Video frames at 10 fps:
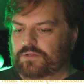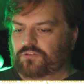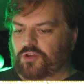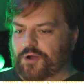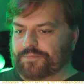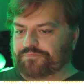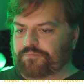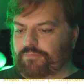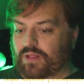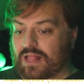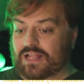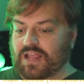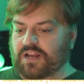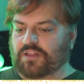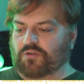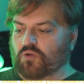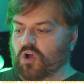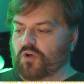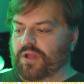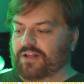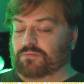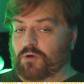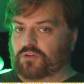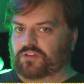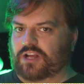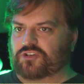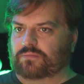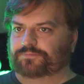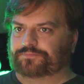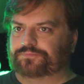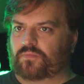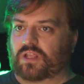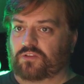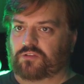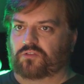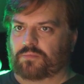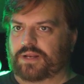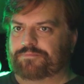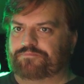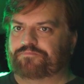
So, I like the idea that the rogue, as a bonus action, can slow somebody.